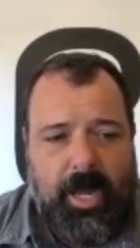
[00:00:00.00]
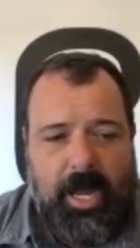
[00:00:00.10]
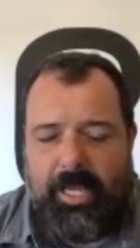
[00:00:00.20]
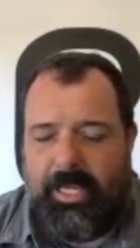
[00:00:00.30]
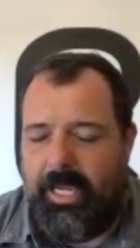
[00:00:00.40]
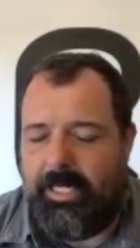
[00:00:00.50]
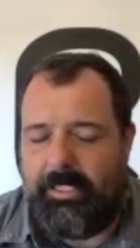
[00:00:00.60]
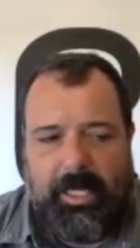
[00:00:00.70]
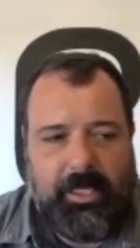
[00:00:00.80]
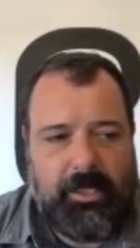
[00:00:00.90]
I can't
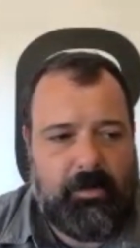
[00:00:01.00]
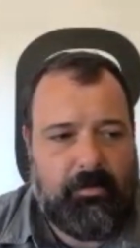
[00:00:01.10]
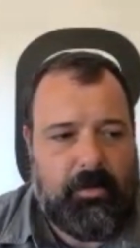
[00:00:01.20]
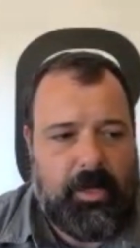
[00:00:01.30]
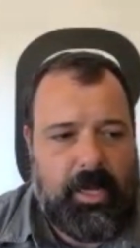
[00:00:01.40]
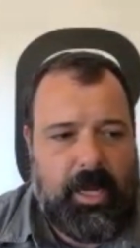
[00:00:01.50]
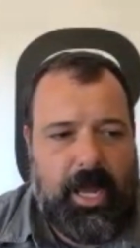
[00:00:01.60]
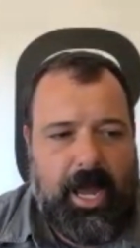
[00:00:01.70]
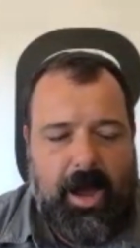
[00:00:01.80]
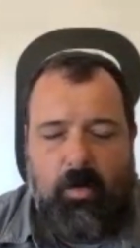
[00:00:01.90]
tell you
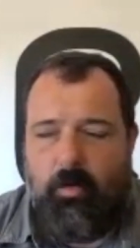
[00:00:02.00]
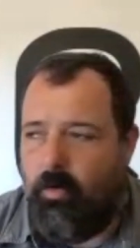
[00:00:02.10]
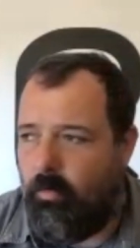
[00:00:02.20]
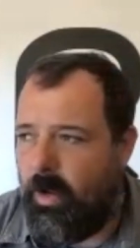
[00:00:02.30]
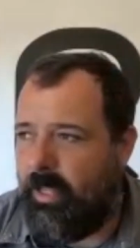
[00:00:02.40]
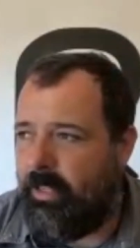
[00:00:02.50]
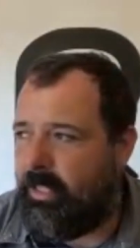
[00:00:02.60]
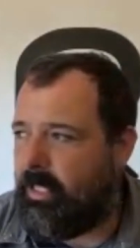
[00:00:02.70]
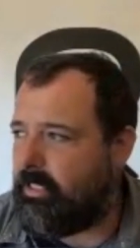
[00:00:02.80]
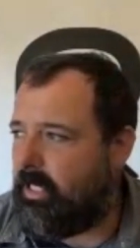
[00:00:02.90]
how great
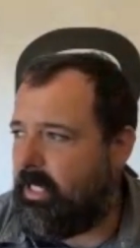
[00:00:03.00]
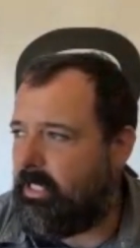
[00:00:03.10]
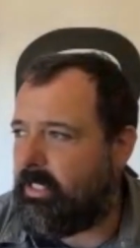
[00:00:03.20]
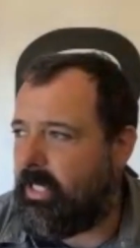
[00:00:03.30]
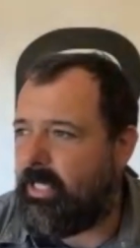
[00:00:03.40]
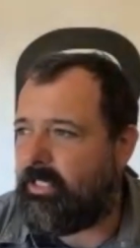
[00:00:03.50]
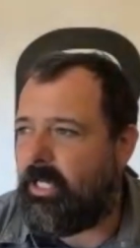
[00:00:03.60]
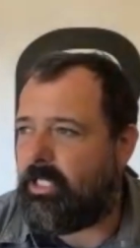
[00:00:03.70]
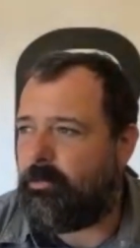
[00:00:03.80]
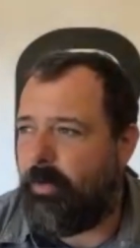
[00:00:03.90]
this is, guys,
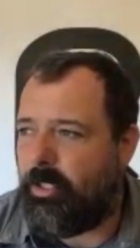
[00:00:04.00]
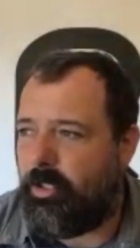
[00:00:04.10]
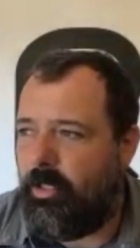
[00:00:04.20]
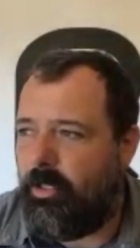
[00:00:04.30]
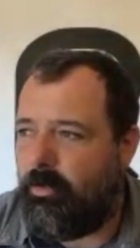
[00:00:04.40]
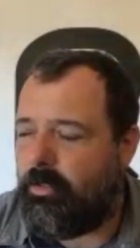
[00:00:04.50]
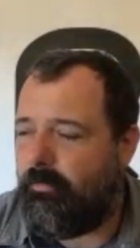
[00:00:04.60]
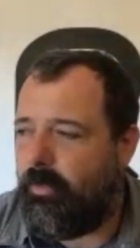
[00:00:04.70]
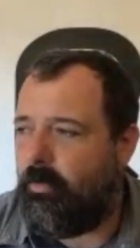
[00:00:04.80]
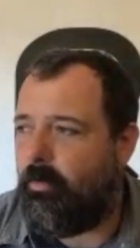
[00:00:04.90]
especially those of
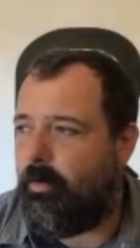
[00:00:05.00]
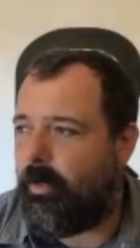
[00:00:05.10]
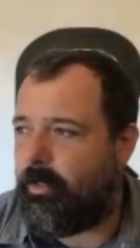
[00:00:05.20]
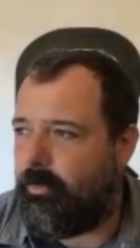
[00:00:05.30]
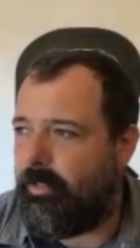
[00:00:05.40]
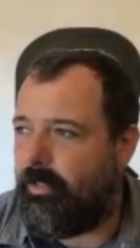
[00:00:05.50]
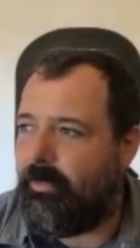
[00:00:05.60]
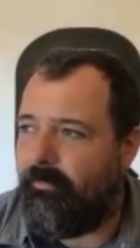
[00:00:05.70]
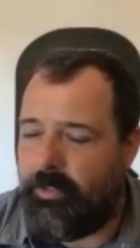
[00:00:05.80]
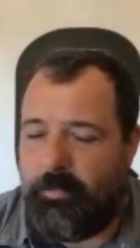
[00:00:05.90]
you who are doing the
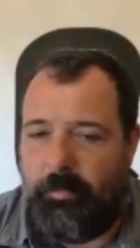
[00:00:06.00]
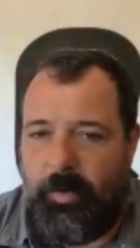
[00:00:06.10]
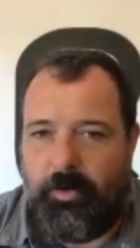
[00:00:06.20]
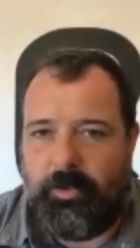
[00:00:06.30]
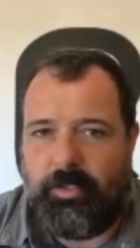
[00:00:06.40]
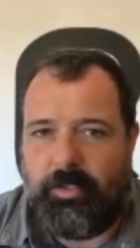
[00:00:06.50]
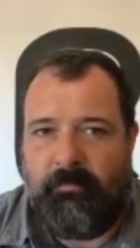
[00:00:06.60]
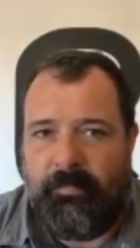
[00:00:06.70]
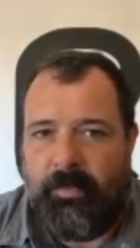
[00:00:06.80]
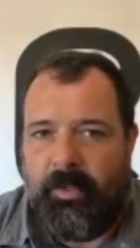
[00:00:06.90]
investment partner
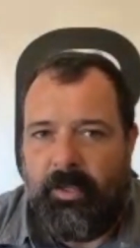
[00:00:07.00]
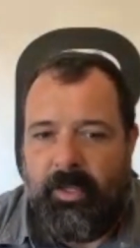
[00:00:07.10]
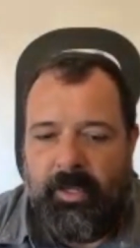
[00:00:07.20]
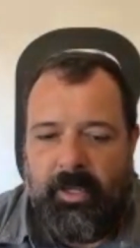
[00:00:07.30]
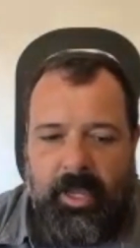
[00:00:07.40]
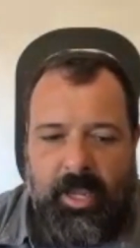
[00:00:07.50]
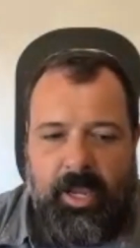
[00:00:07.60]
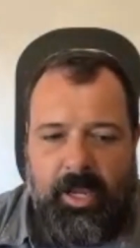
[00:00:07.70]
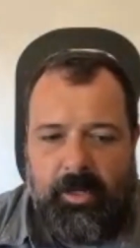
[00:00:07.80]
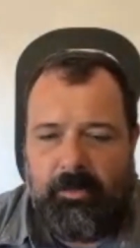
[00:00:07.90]
stuff.
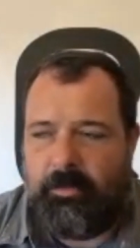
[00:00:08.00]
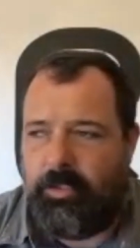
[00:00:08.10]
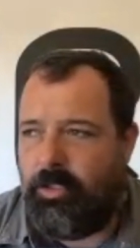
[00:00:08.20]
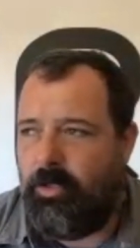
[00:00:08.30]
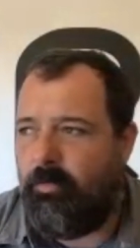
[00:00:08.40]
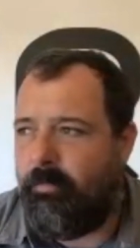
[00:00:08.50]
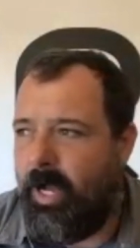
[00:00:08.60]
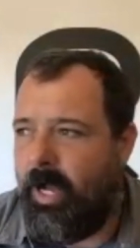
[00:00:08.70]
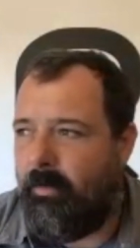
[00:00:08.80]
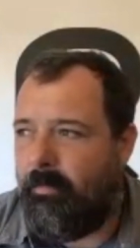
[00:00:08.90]
Hey, Sue,
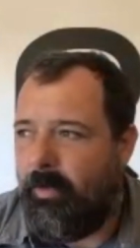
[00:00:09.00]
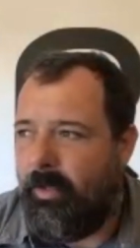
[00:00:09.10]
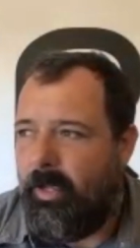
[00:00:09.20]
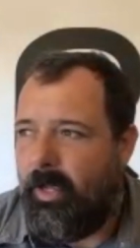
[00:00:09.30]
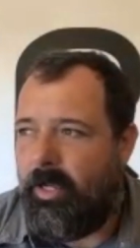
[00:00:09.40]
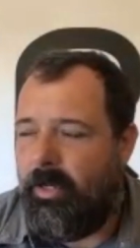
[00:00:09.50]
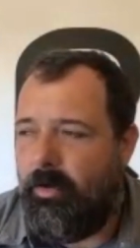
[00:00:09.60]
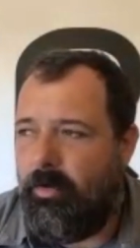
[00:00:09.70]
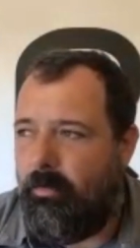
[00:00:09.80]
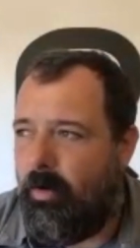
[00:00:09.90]
Bob, I know
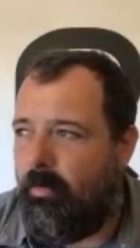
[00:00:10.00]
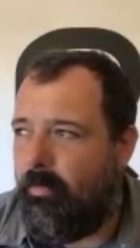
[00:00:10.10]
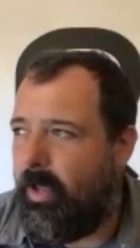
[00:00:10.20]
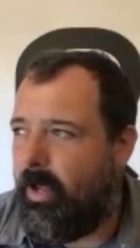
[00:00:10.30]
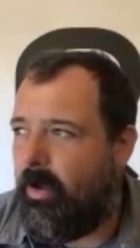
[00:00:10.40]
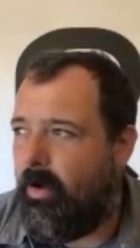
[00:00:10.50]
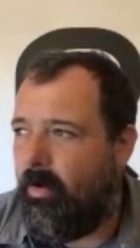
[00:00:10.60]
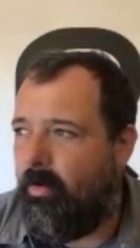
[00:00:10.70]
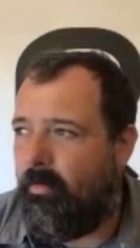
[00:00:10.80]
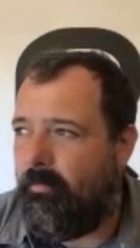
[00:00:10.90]
you own that
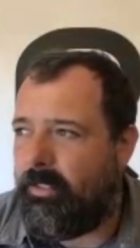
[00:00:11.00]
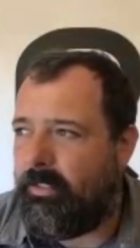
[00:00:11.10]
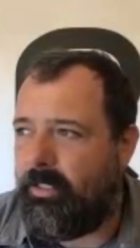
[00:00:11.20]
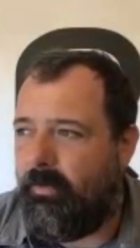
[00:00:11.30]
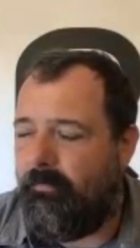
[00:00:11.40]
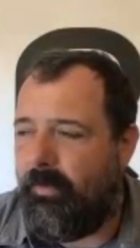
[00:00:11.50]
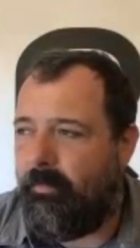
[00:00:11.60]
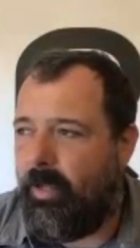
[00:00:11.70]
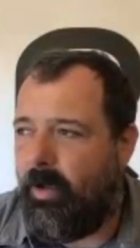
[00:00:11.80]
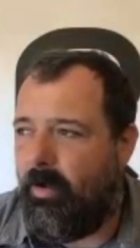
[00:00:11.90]
home, that single
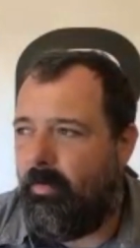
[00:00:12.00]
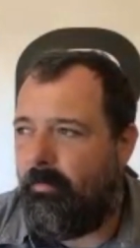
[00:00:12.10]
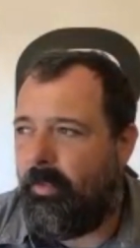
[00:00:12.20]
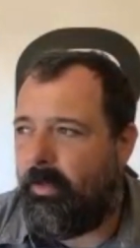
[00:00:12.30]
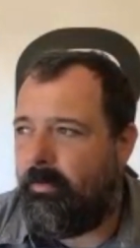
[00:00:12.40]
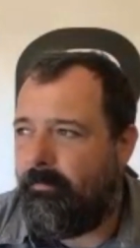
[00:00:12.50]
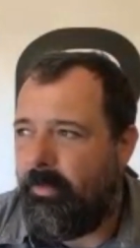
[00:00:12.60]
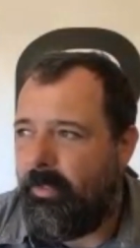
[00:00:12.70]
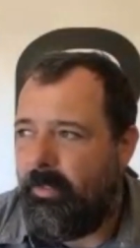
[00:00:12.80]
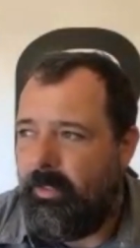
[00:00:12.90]
family home, and
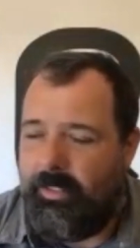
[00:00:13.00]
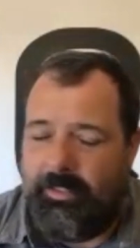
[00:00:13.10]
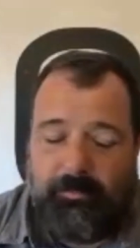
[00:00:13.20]
it's a